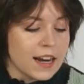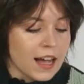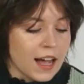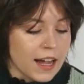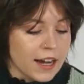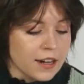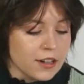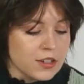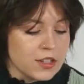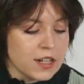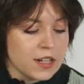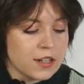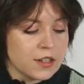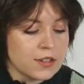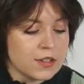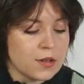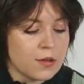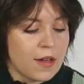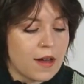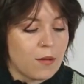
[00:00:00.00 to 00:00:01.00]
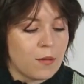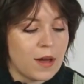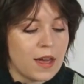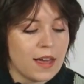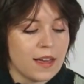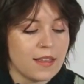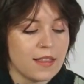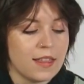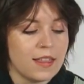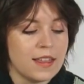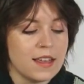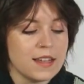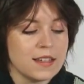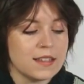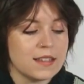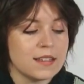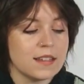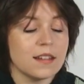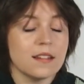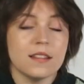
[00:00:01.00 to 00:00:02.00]
I ironed it so that way
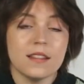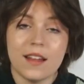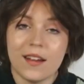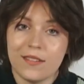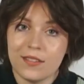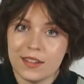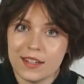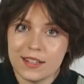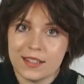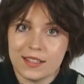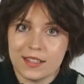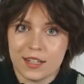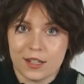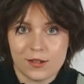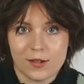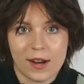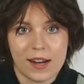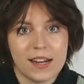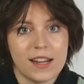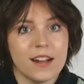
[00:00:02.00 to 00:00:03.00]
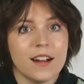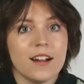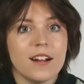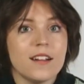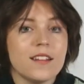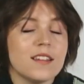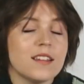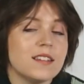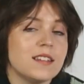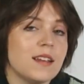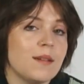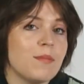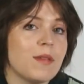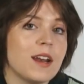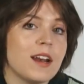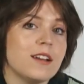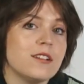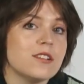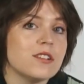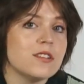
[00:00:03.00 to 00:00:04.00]
this lovely stitch right here, the seam
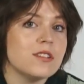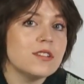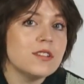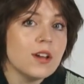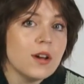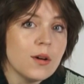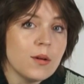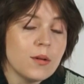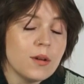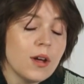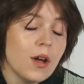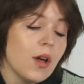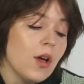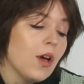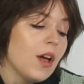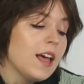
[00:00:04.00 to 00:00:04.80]
that I just sewed,